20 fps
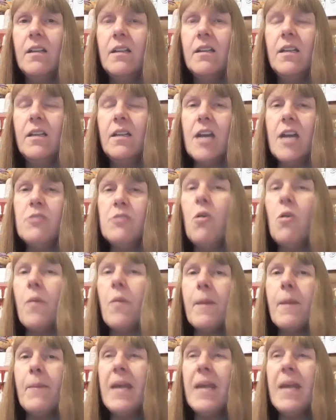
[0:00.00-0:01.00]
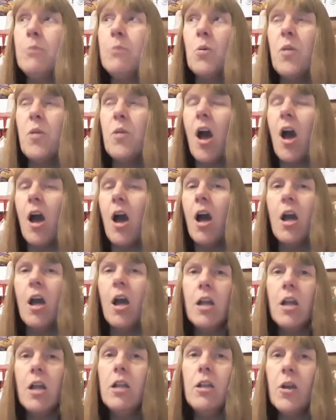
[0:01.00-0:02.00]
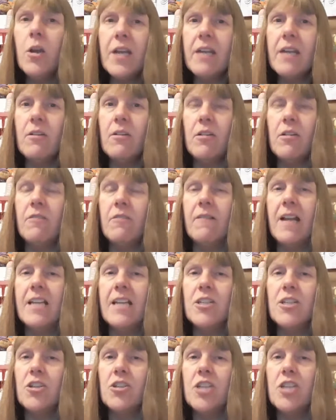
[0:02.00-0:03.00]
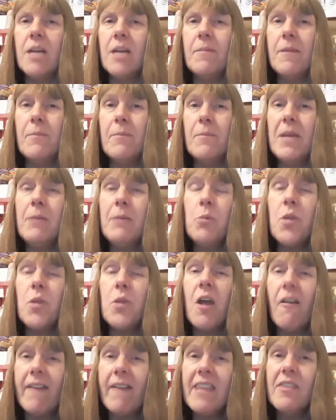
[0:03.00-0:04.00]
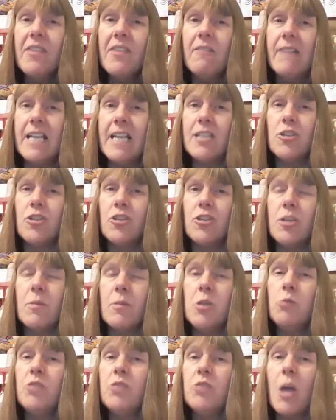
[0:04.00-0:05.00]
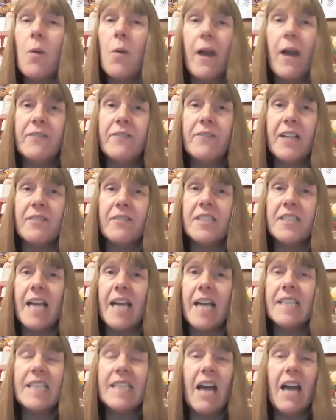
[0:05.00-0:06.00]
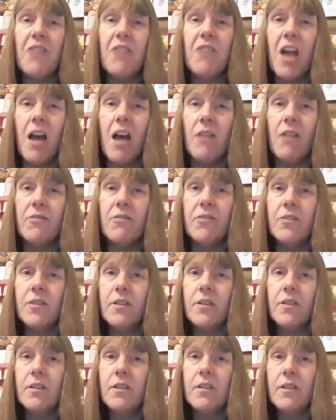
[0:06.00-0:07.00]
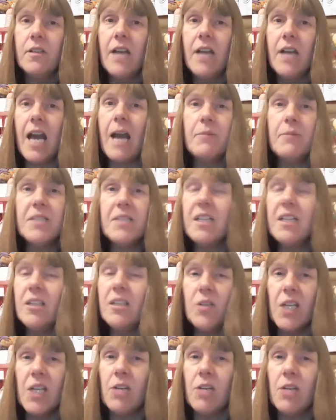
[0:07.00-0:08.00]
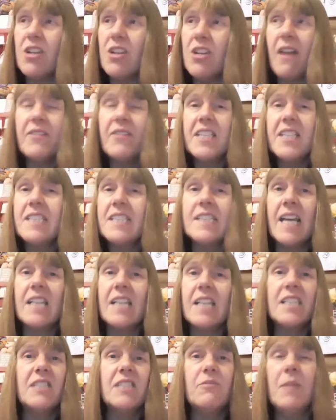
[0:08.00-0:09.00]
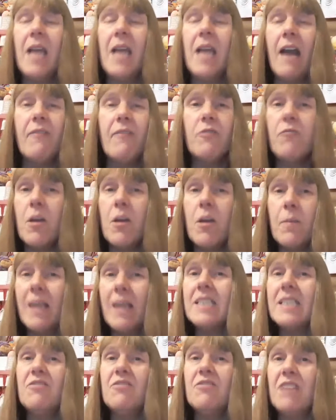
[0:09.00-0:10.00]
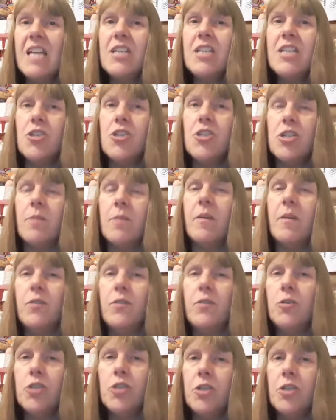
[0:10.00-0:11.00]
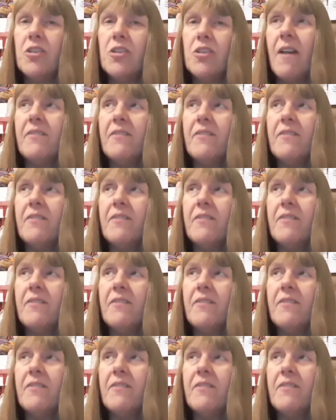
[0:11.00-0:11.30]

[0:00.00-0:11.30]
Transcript: You know, not the people that are looking on a relationship, the people that are in the relationship. And you don't have to have sex to have love. Absolutely not. You don't have to have sex to have a romantic relationship if you choose.